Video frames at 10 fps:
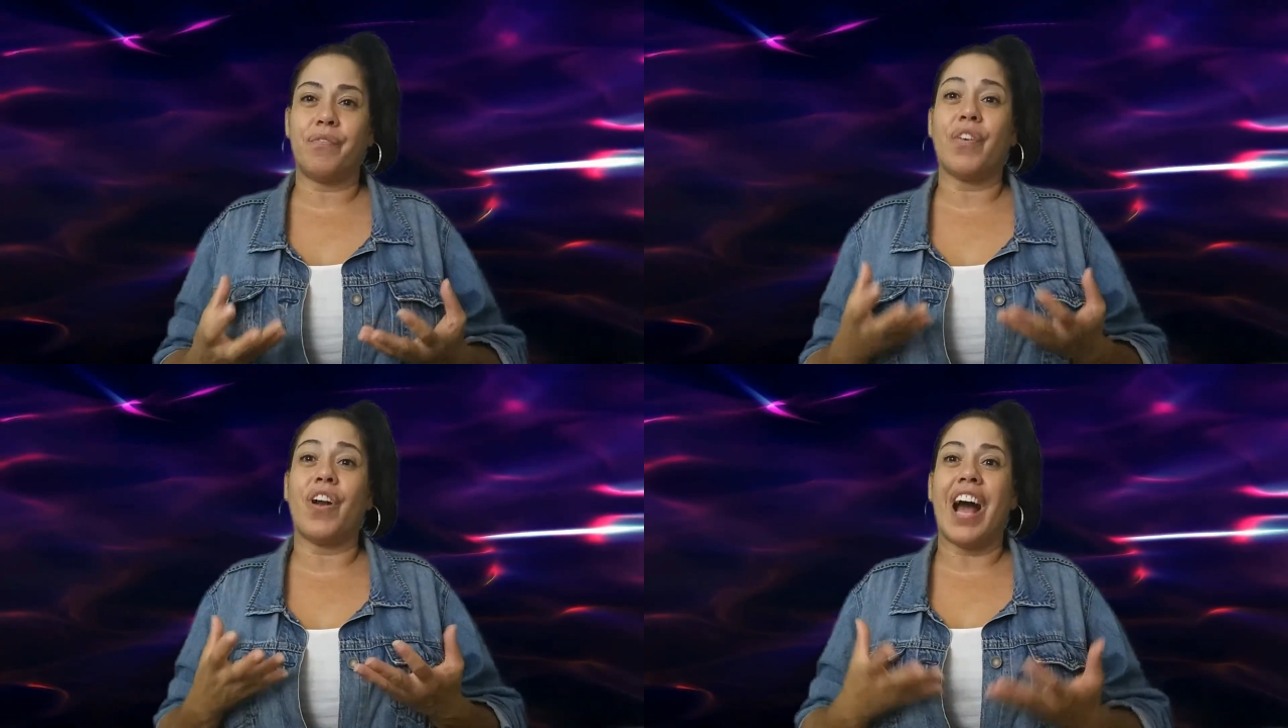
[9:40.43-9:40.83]

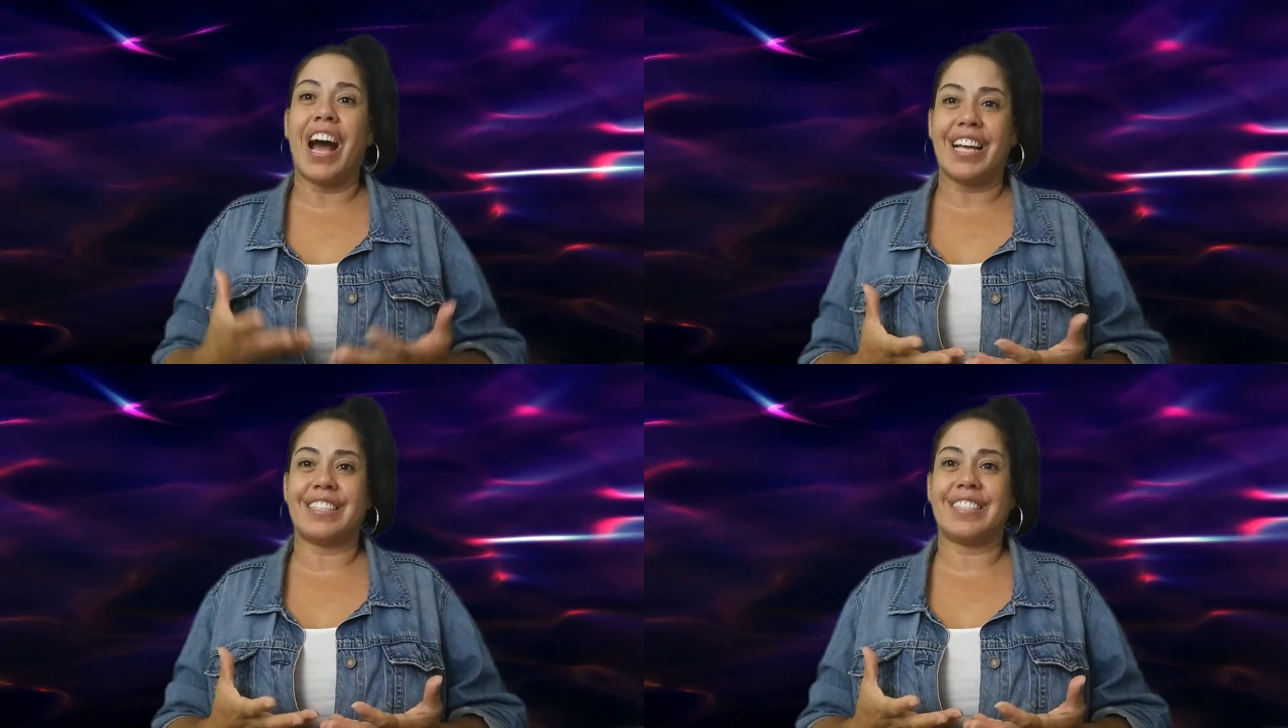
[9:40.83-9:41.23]
And we
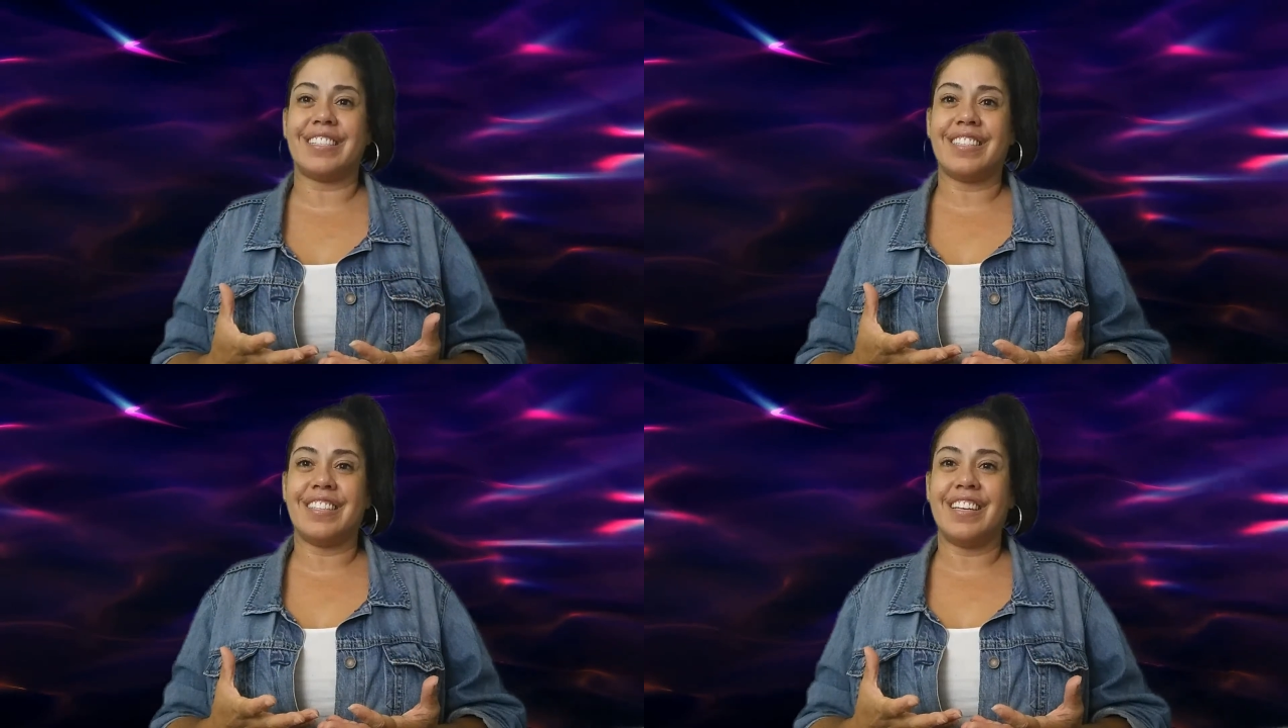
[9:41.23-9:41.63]
must
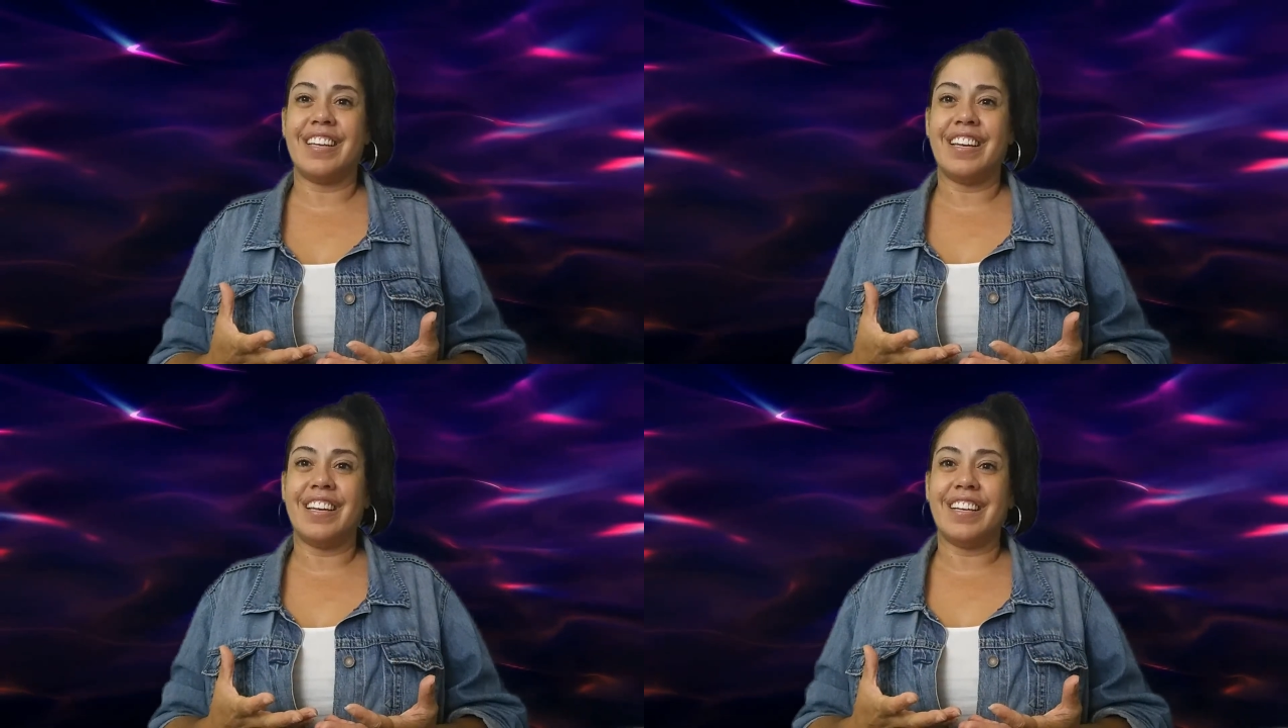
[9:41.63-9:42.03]

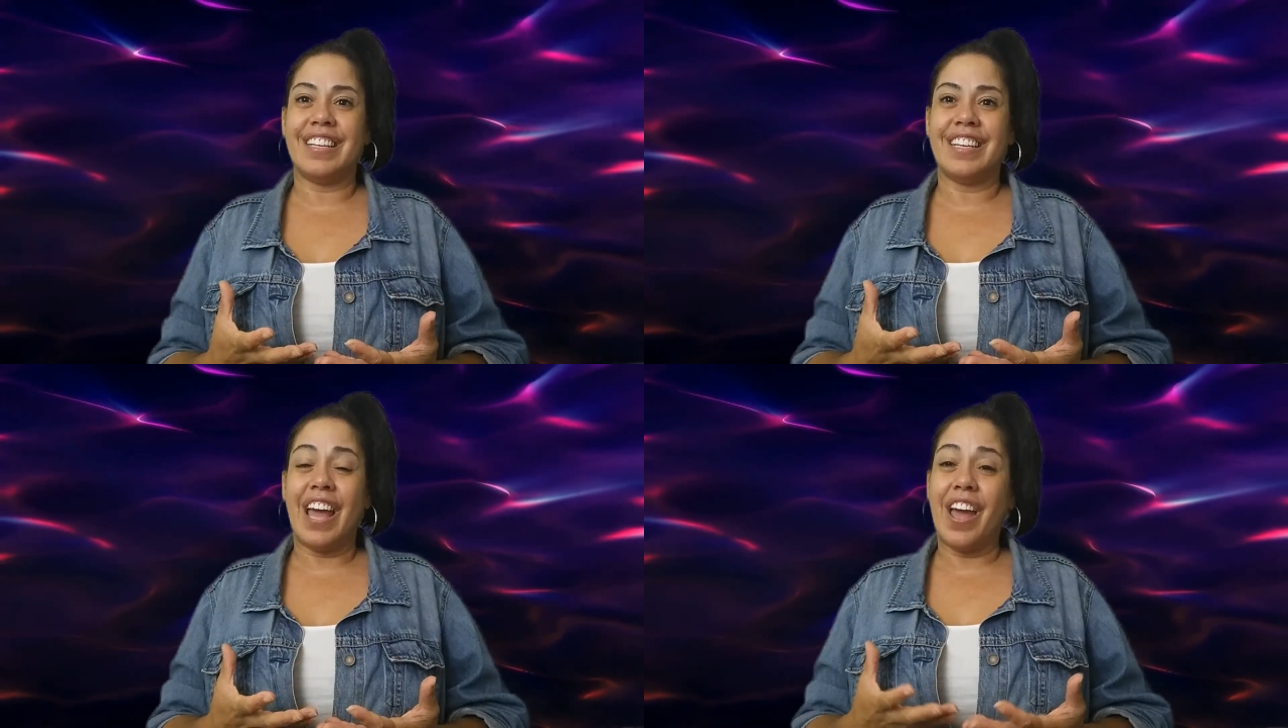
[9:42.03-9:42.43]
understand
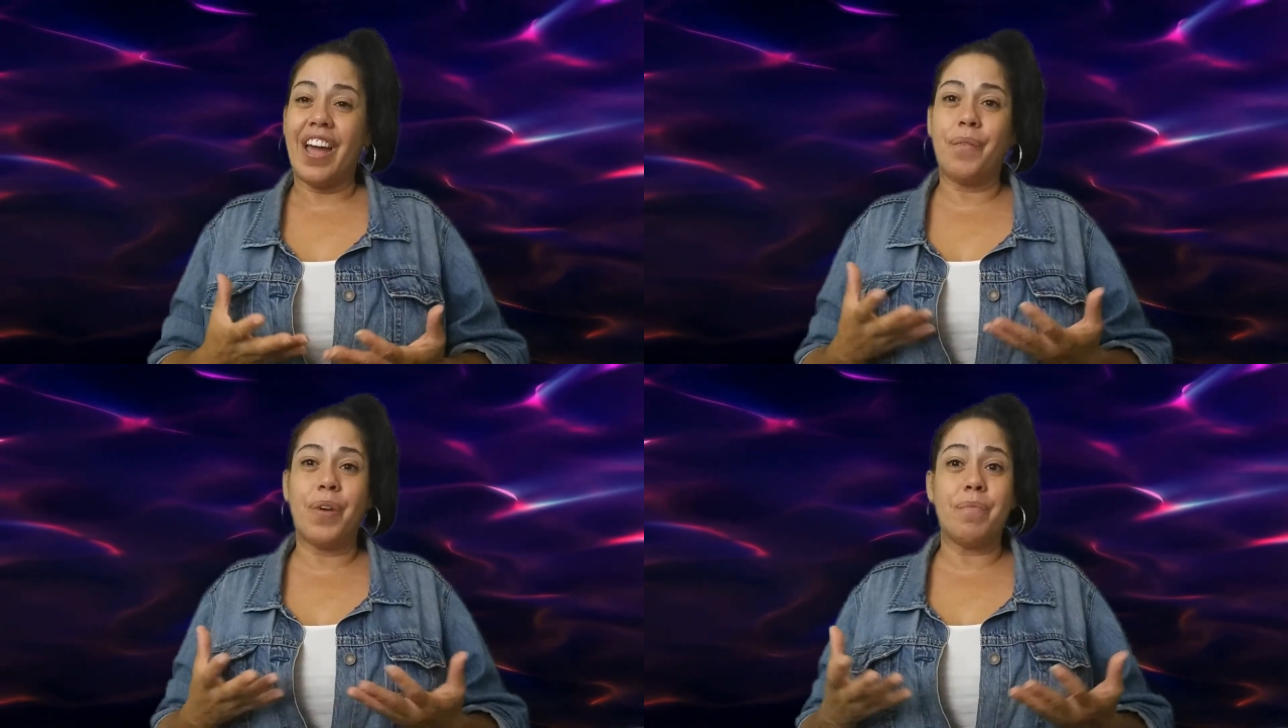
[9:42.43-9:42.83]
that
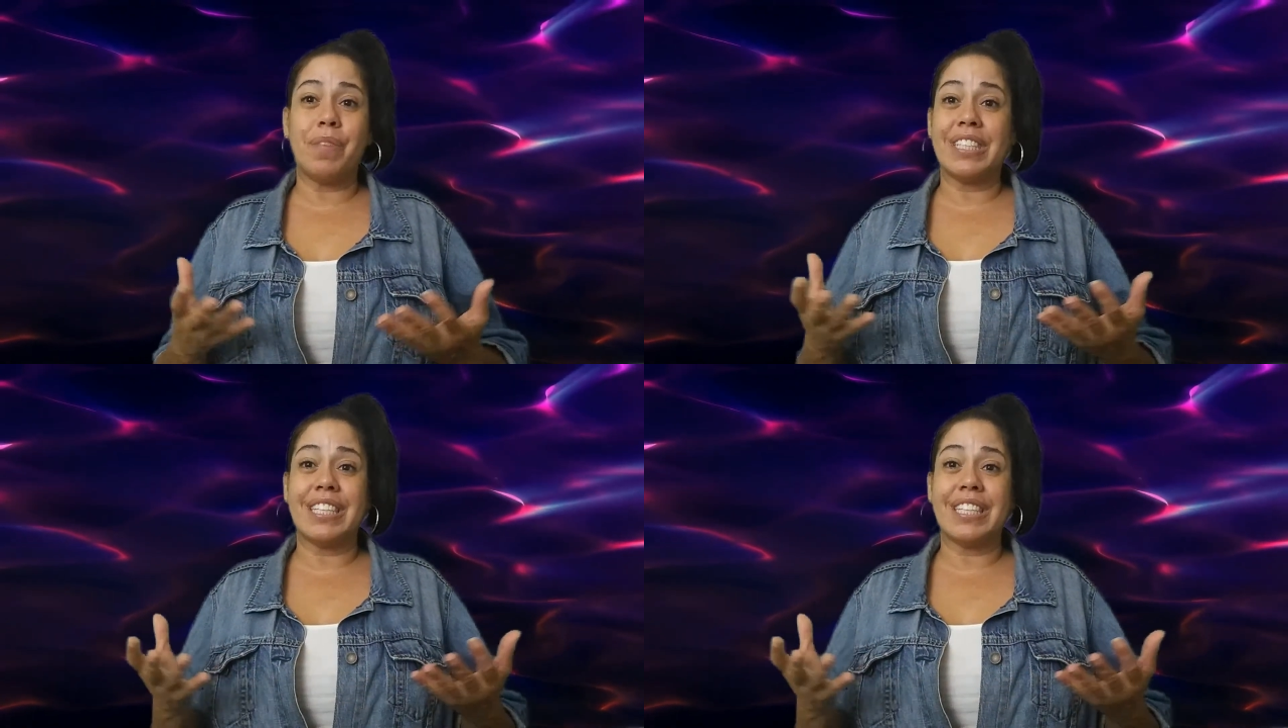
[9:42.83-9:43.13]
God